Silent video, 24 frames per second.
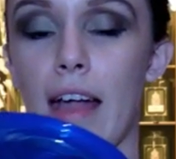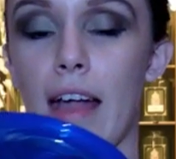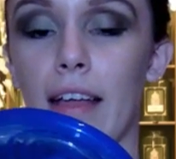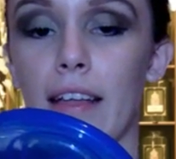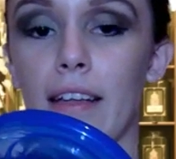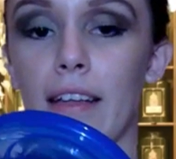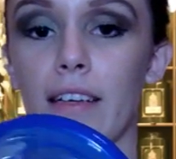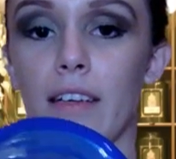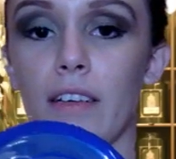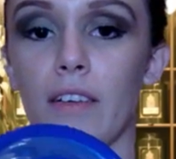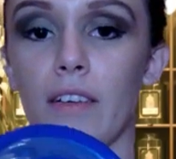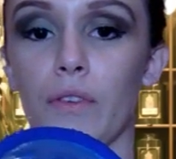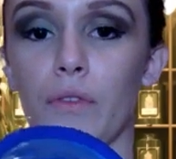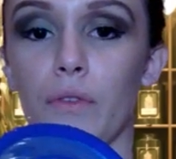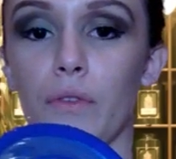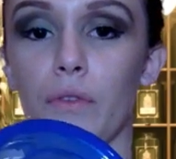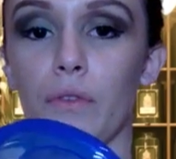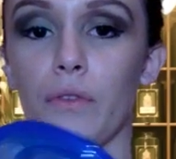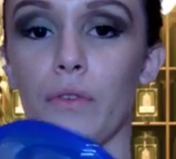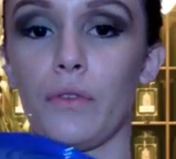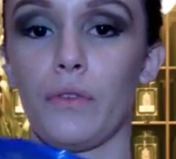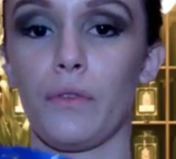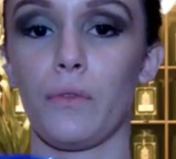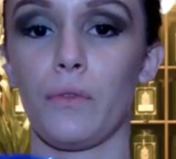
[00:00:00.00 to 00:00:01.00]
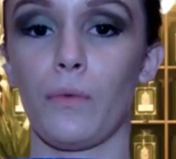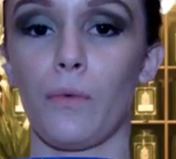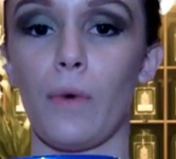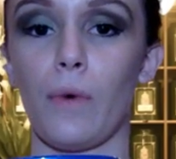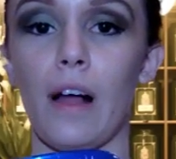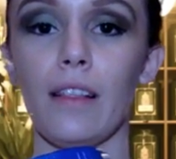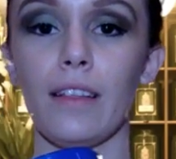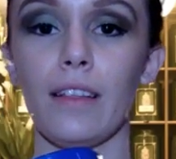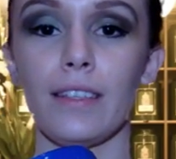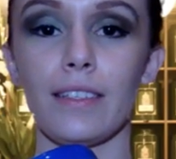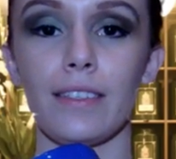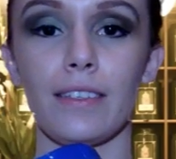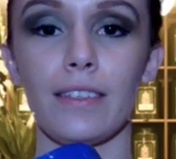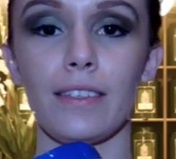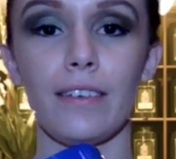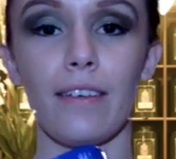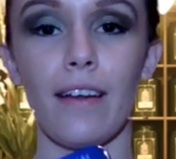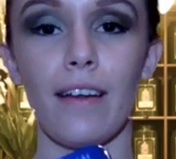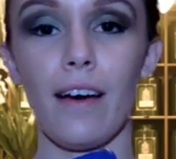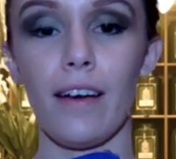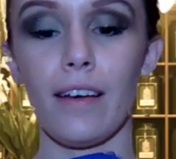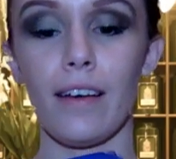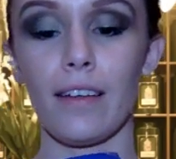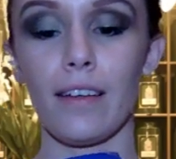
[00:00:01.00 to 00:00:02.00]
And while it's
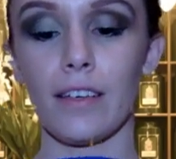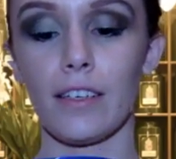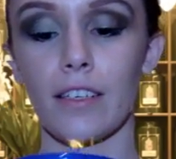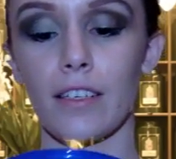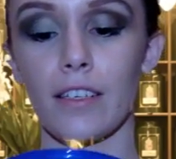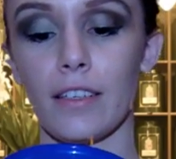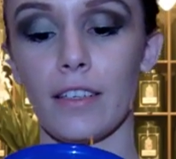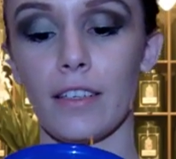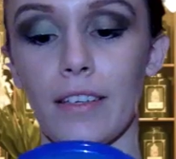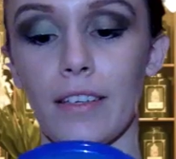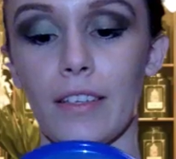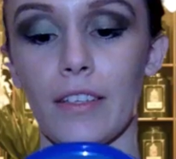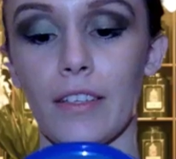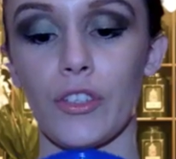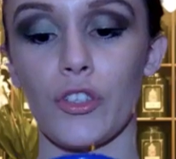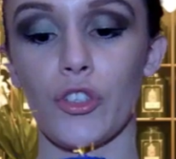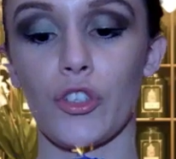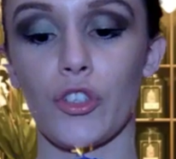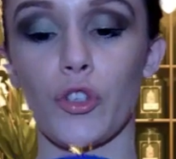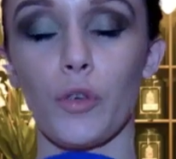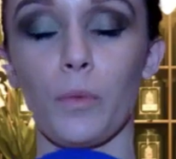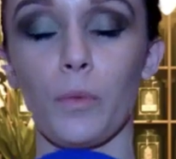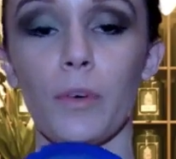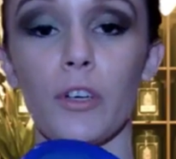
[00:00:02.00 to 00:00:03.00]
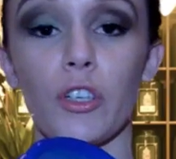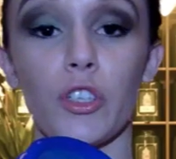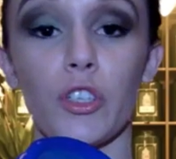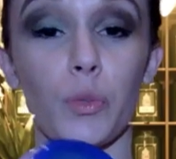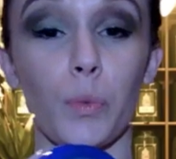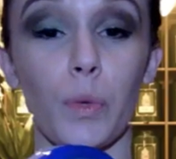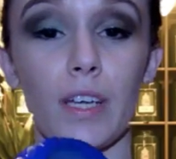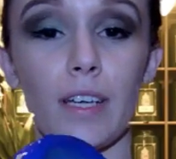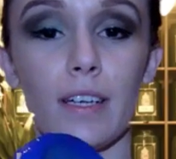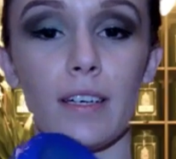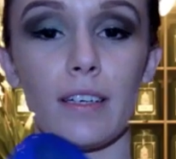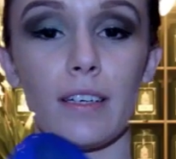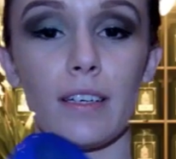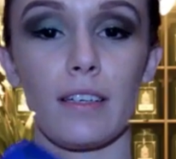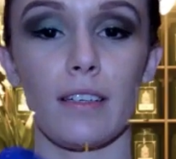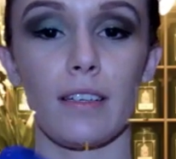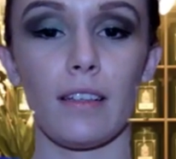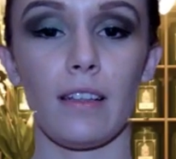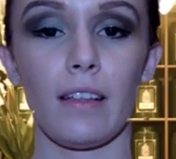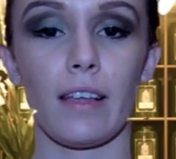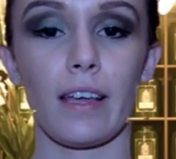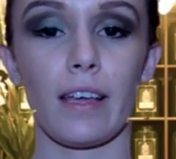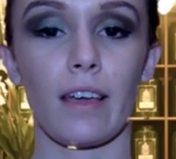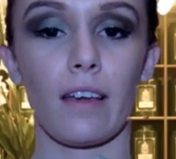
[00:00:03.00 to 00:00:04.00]
not super sweet
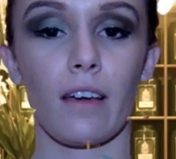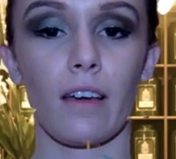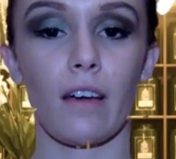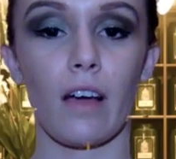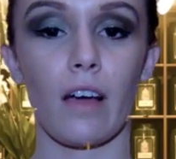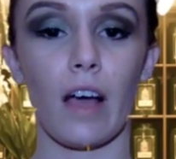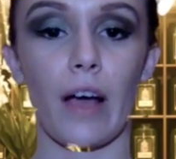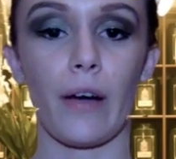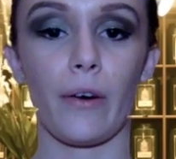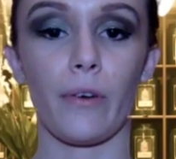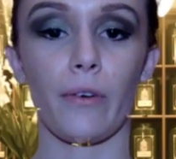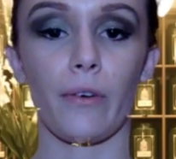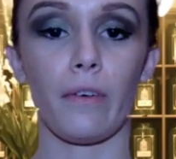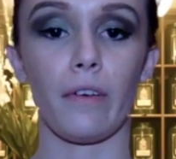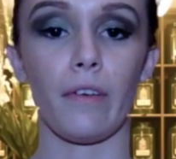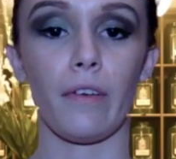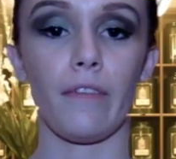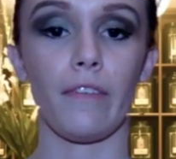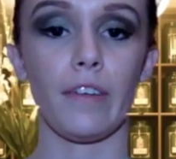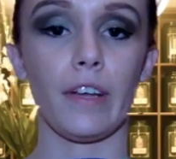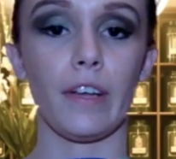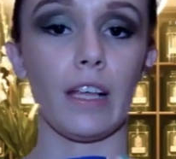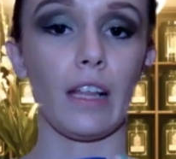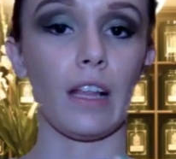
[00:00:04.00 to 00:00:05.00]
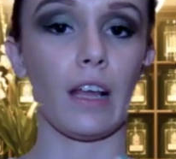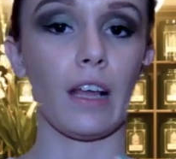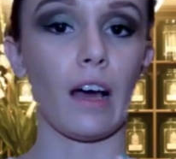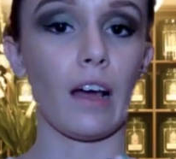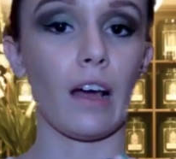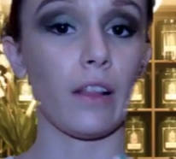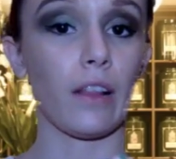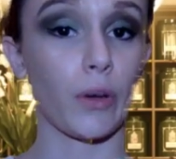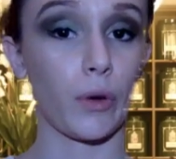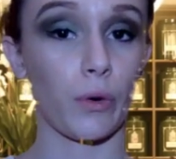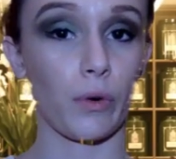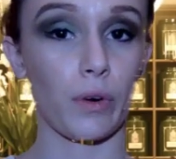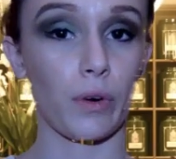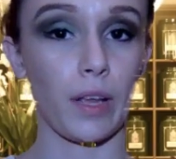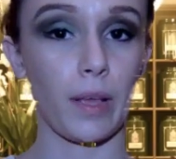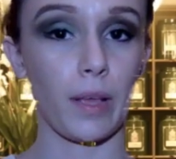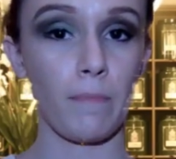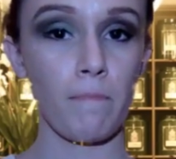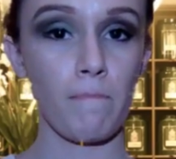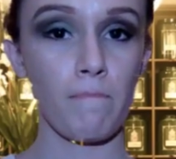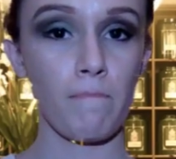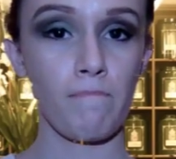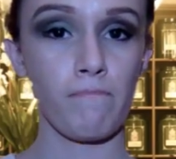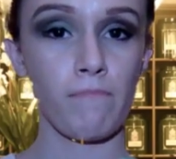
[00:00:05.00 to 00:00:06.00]
like our vanilla a la creme,